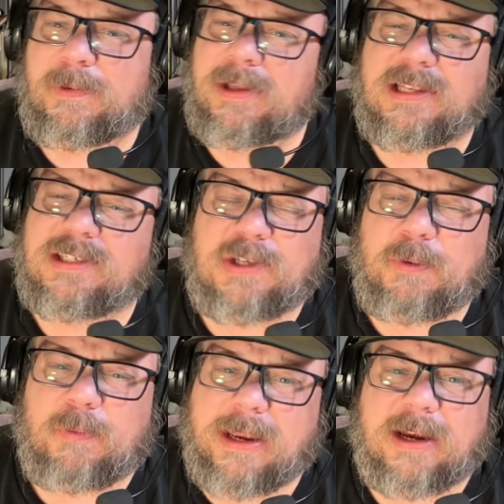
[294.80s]
It's so
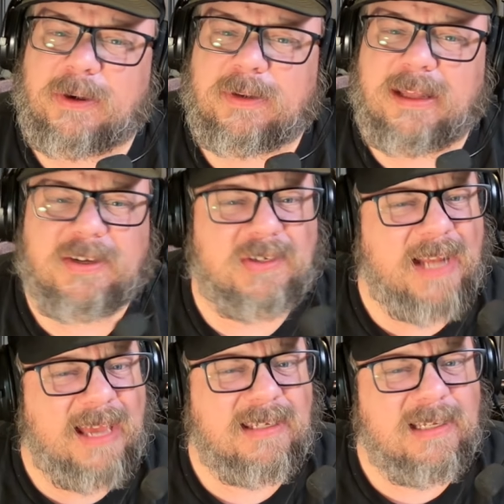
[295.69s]
weird. They just
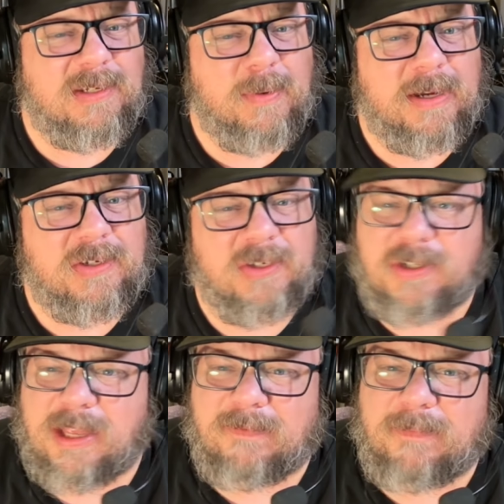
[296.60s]
ask these questions,
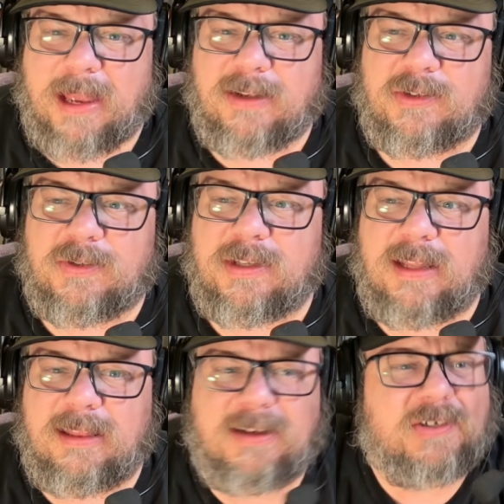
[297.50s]
you give them answers, and
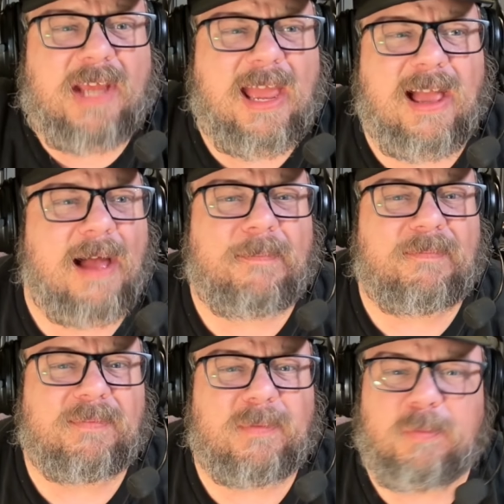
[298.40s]
then they just hang up.
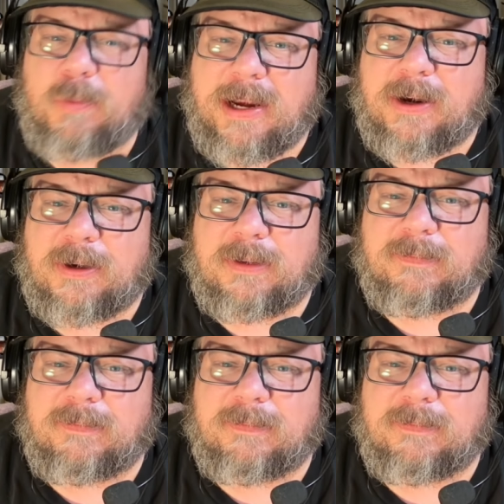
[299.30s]
Weird.